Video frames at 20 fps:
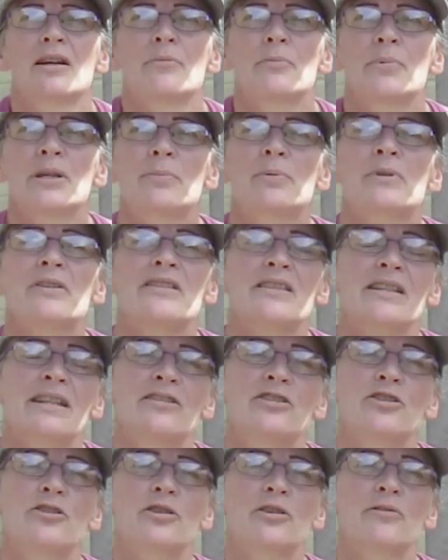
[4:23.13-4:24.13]
people are
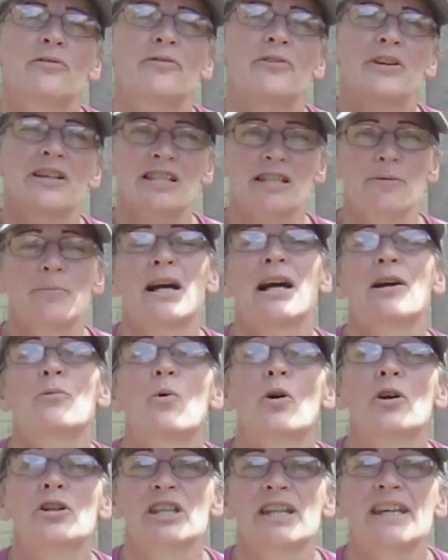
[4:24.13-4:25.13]
saying you can fix it by
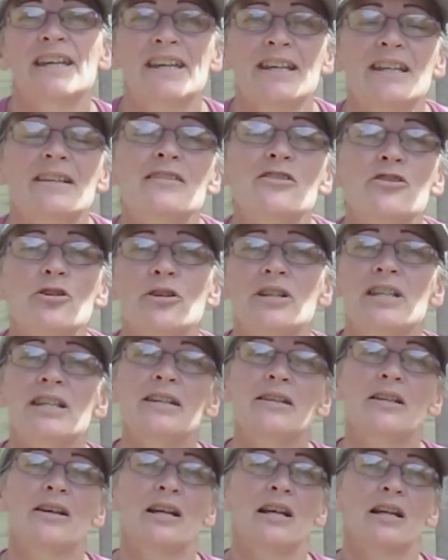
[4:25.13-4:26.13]
what you eat, so
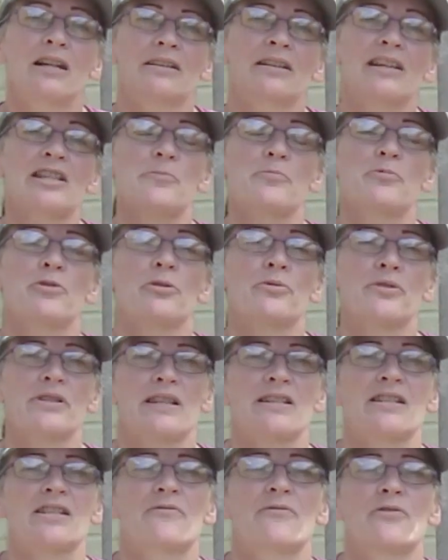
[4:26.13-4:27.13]
eat less
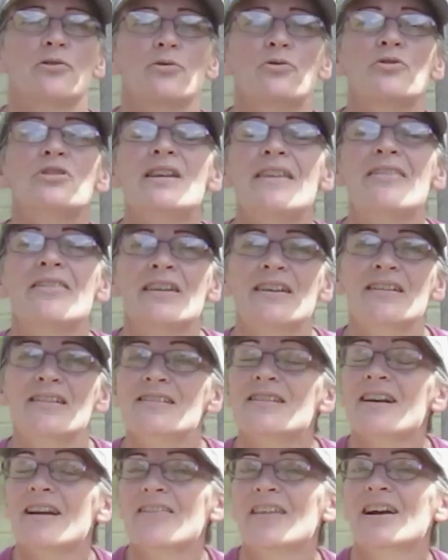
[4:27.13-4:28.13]
processed foods and
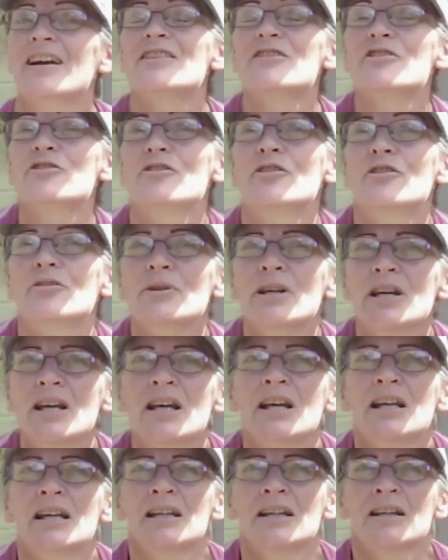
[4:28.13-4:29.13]
things like that. So,
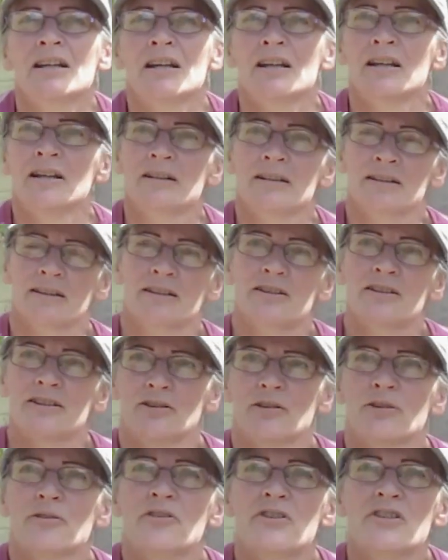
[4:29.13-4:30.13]
you
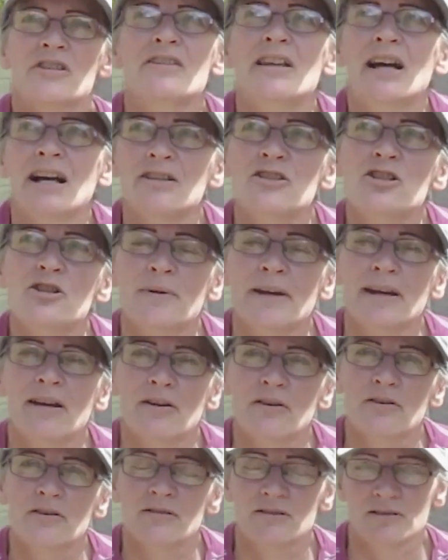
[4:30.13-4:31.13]
know, there's that to it
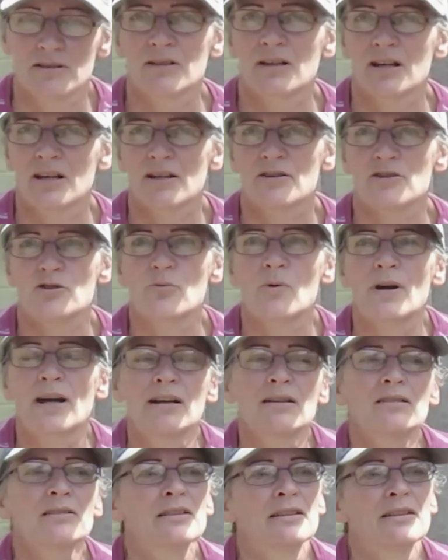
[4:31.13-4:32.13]
as
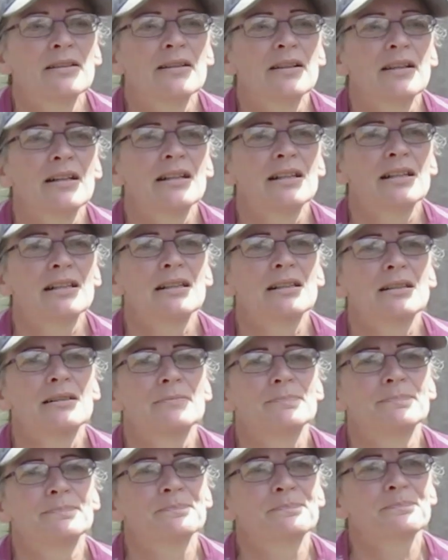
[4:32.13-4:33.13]
well. I